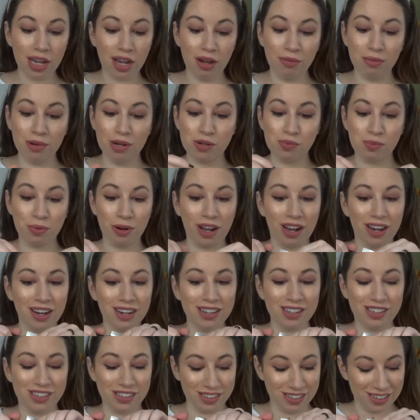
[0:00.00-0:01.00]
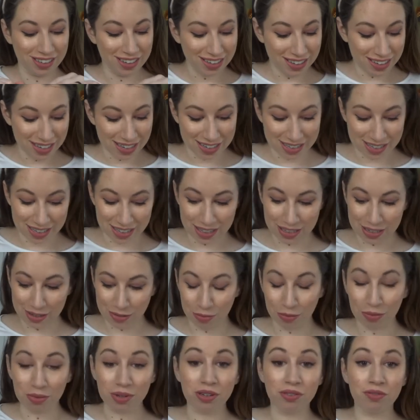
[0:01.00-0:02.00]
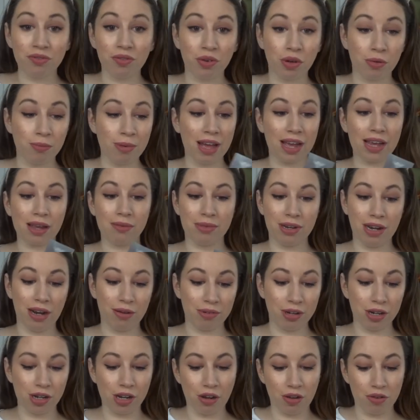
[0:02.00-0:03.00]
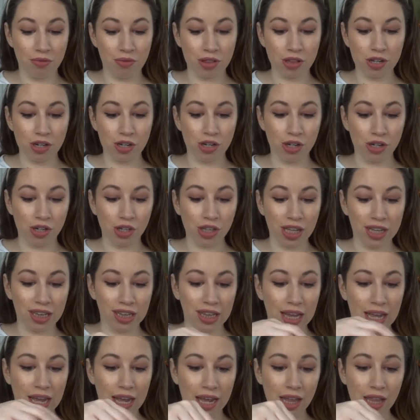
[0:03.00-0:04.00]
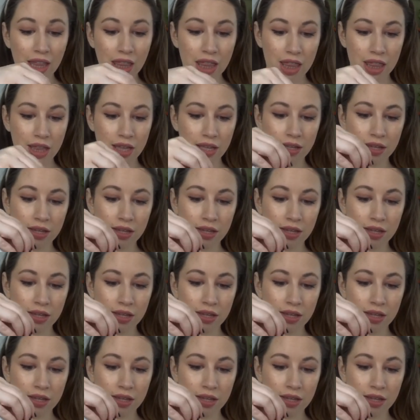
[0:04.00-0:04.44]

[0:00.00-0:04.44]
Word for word: how much product is in this weird flow packet, but now I'm gonna go in with curl and length,